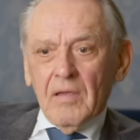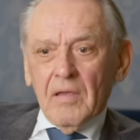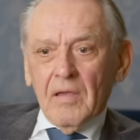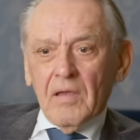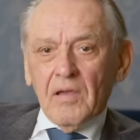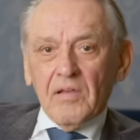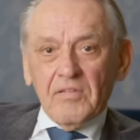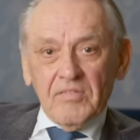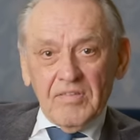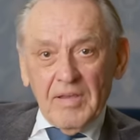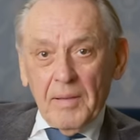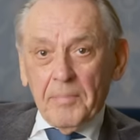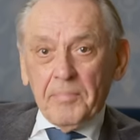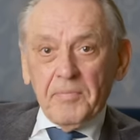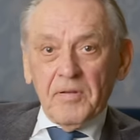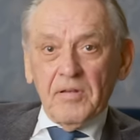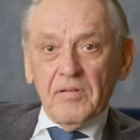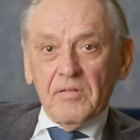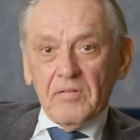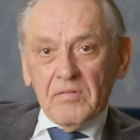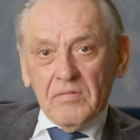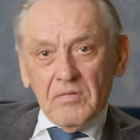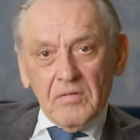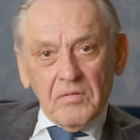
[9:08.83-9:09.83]

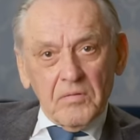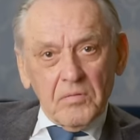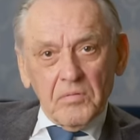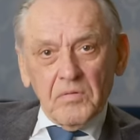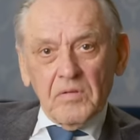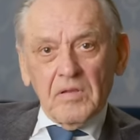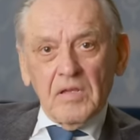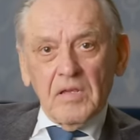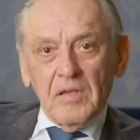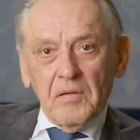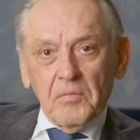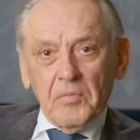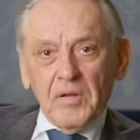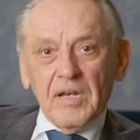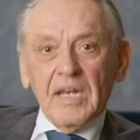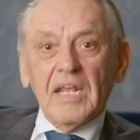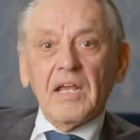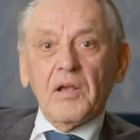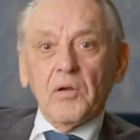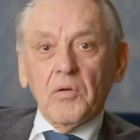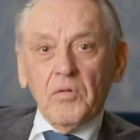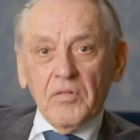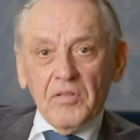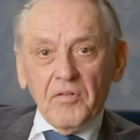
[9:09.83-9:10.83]
acceptance to the what he
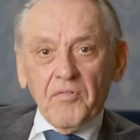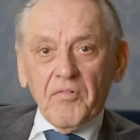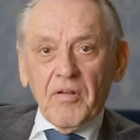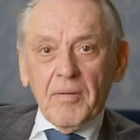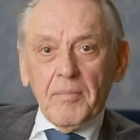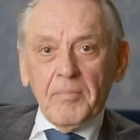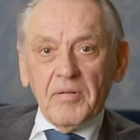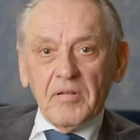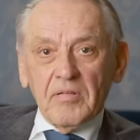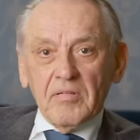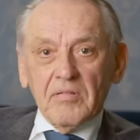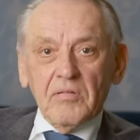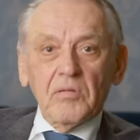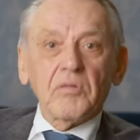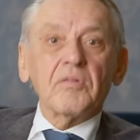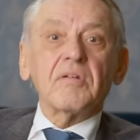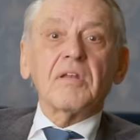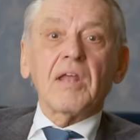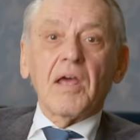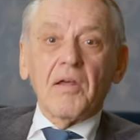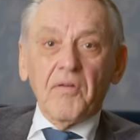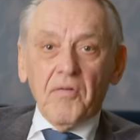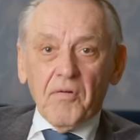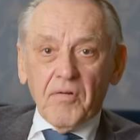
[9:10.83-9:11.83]
called the rebels or
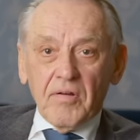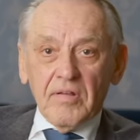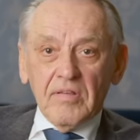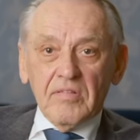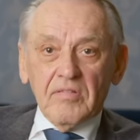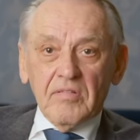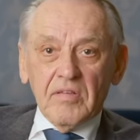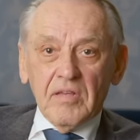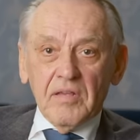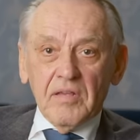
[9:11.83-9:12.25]
terrorists